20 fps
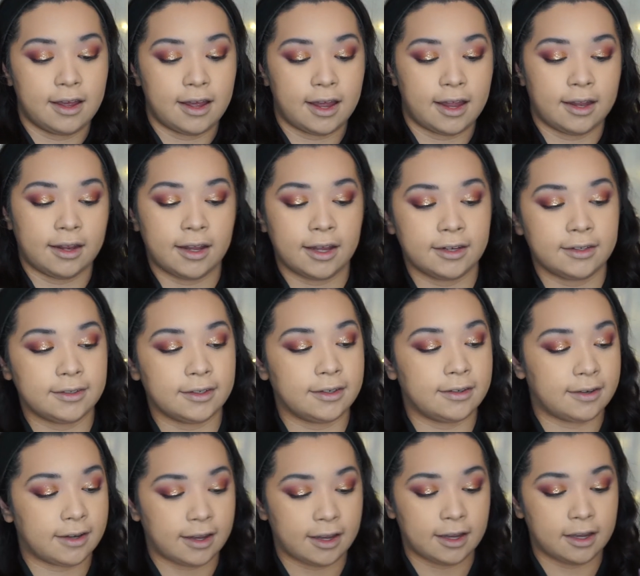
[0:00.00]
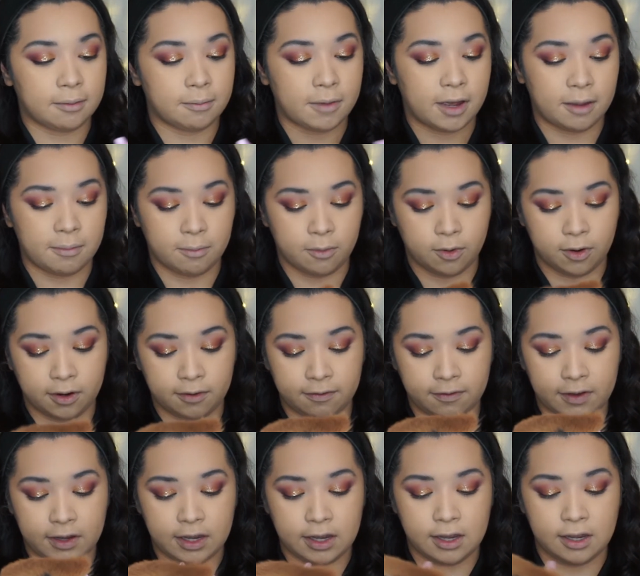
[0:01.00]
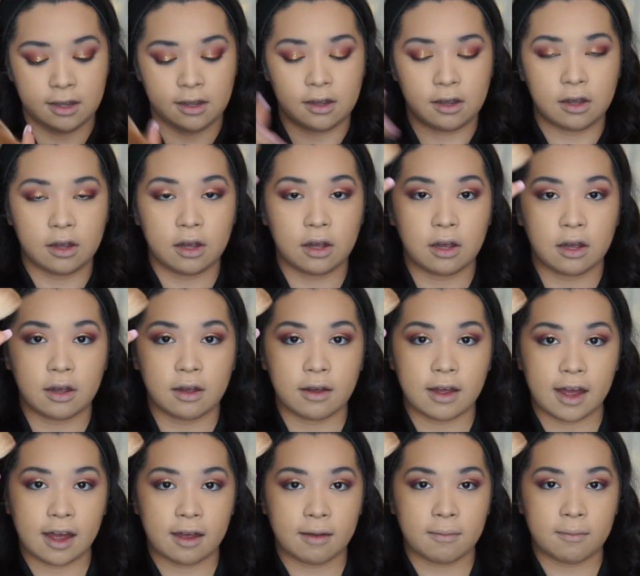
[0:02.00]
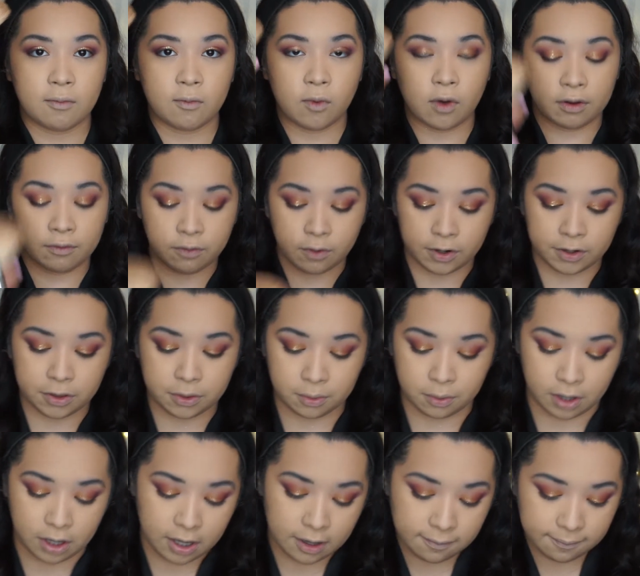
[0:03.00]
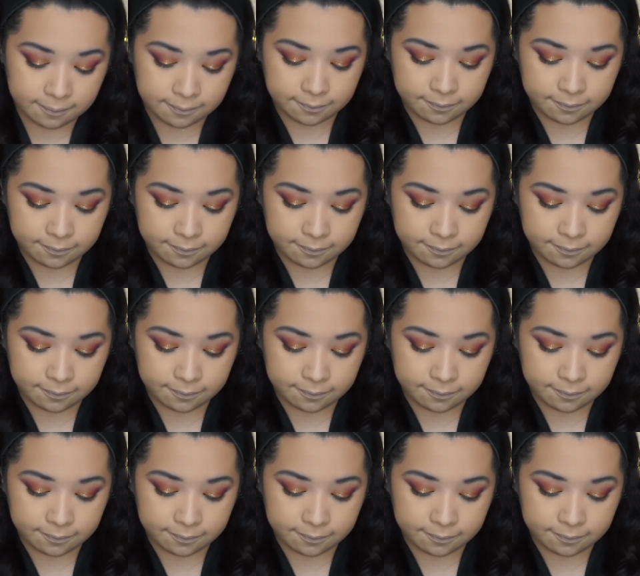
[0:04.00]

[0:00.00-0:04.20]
I like to take my Morphe M143.